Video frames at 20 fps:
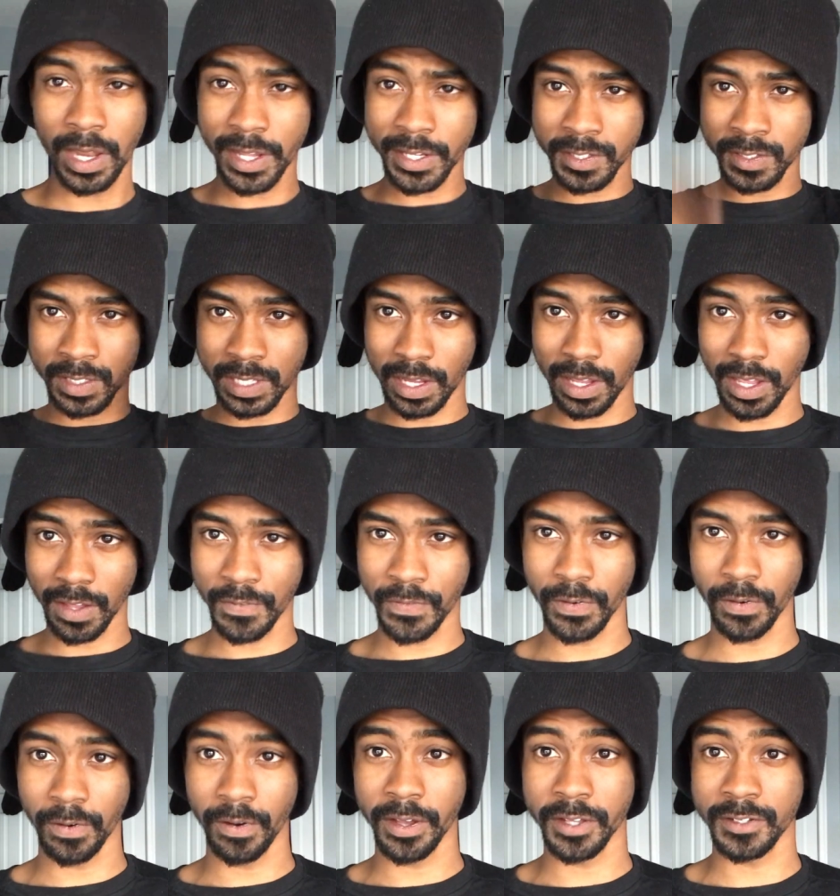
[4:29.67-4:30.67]
Let's take,
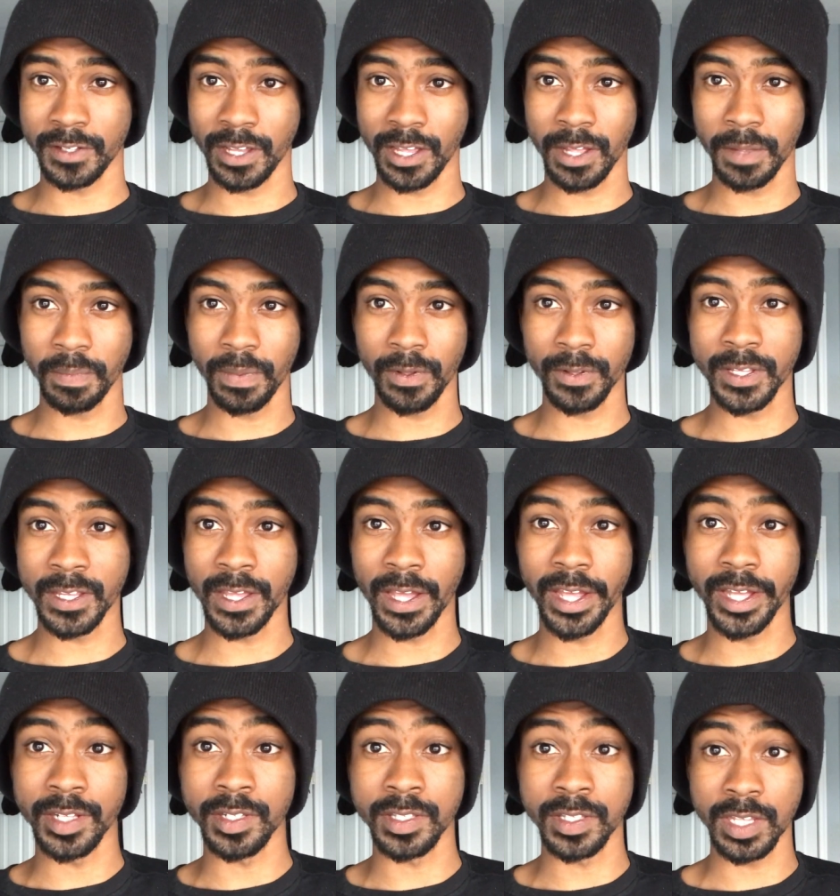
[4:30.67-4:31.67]
for example, the
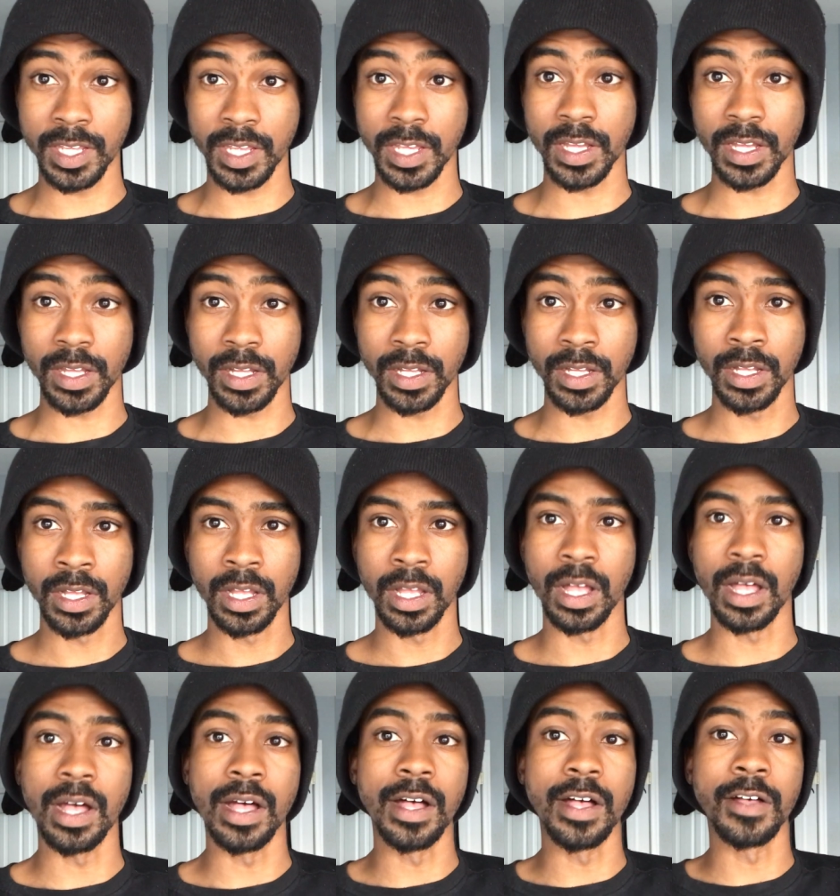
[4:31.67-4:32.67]
idea
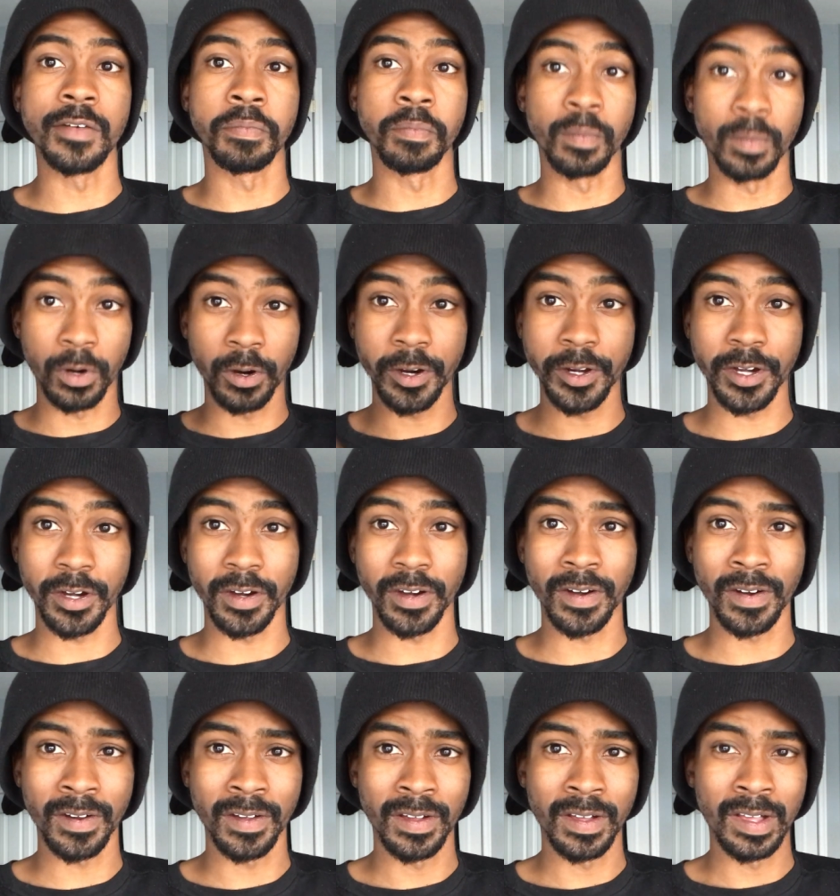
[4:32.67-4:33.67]
of
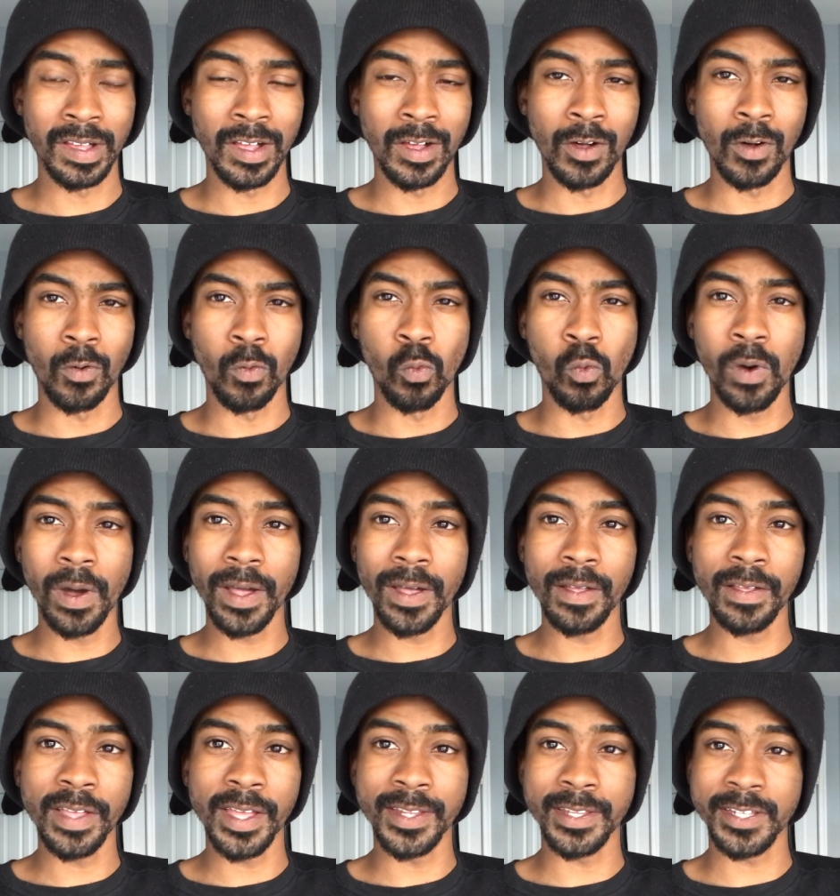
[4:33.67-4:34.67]
murder.
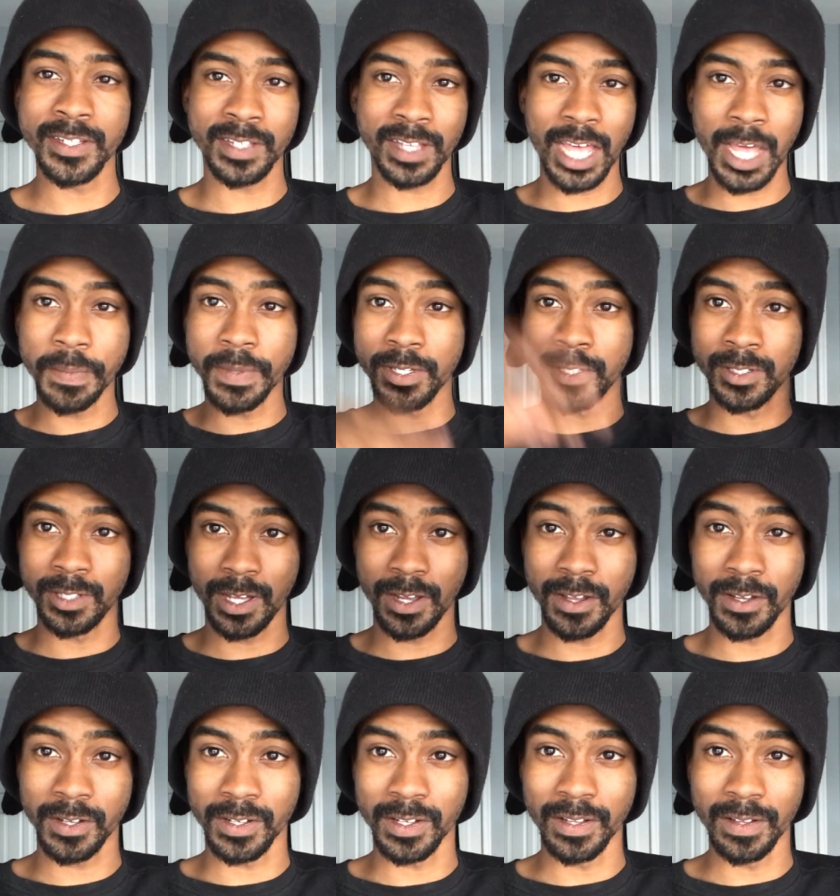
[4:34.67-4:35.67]
Well, in this
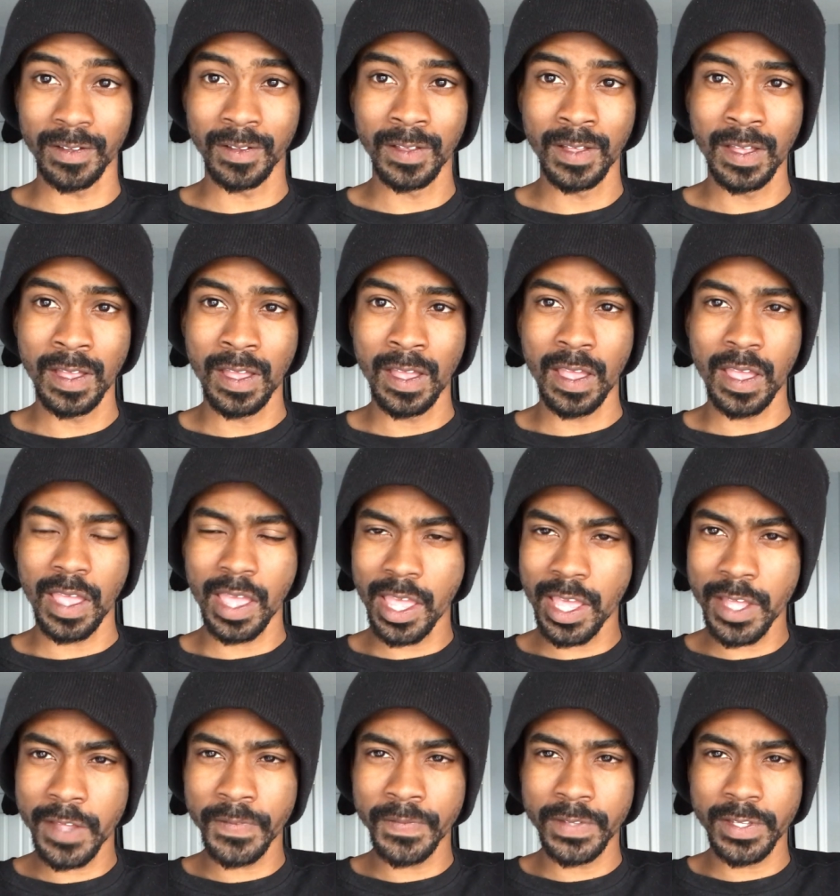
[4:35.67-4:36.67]
hypothetical,
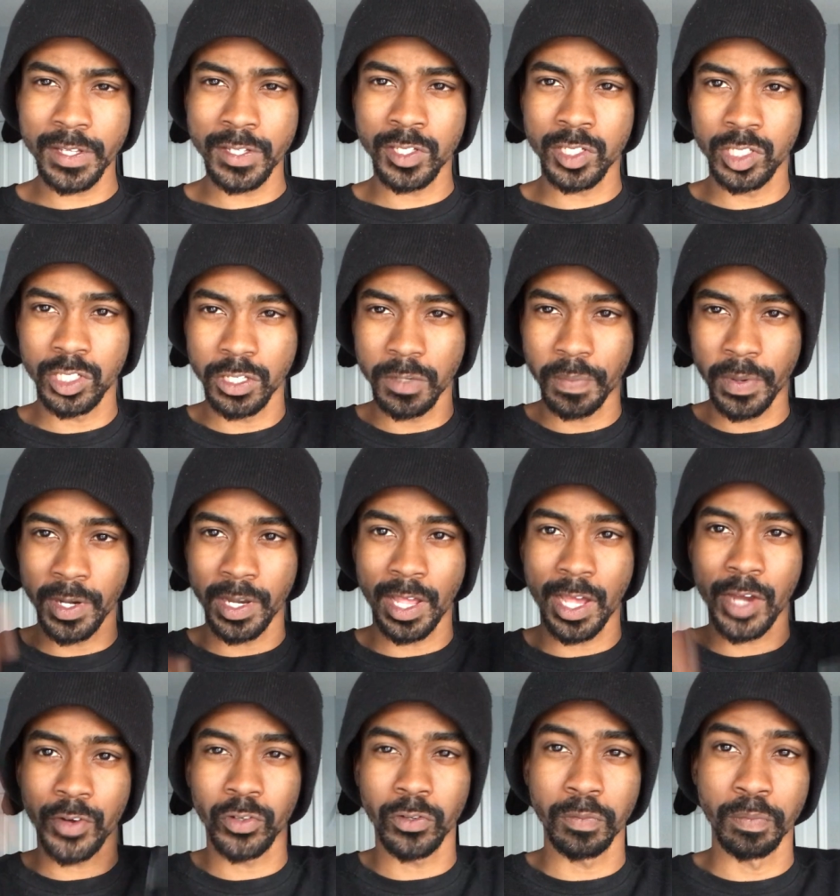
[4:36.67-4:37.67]
if this
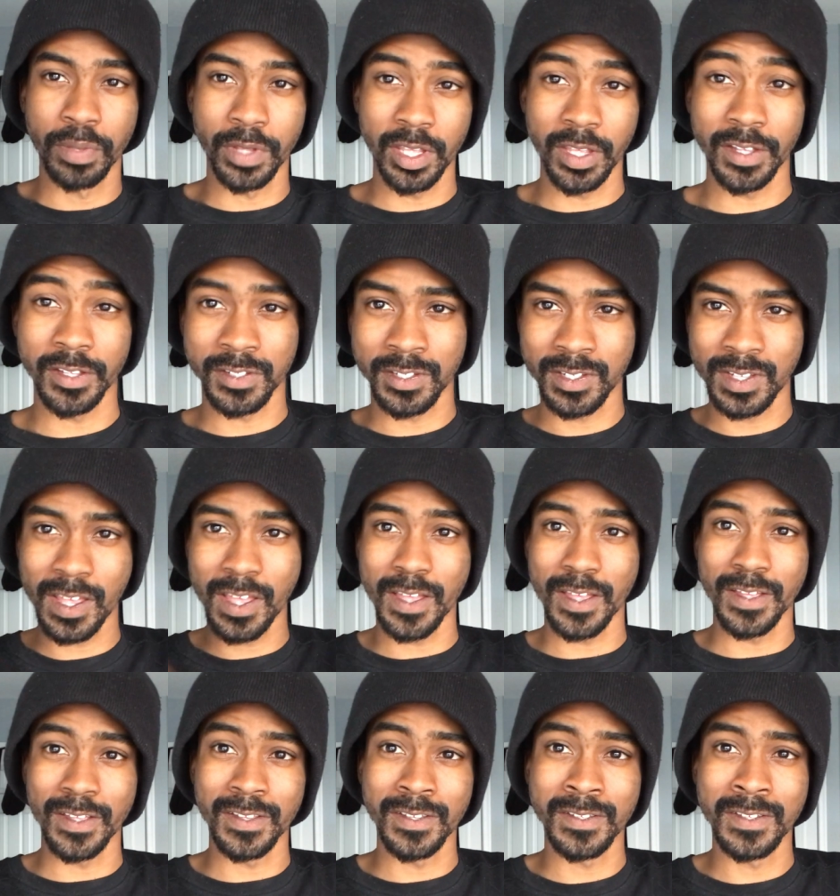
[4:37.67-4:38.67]
supernatural being
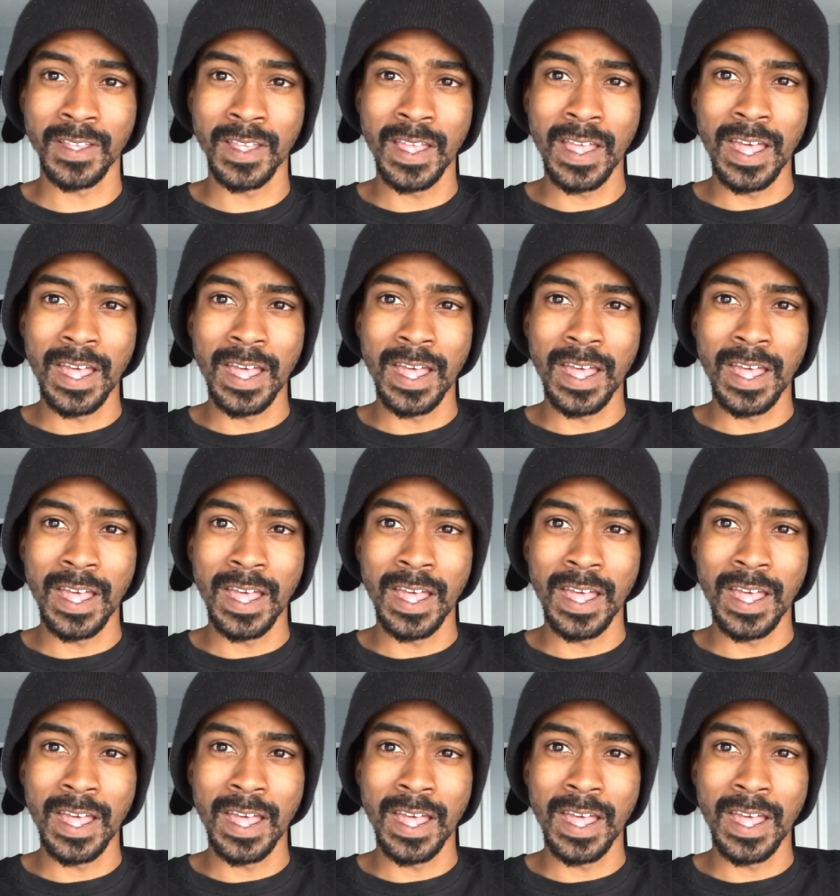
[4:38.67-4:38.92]
says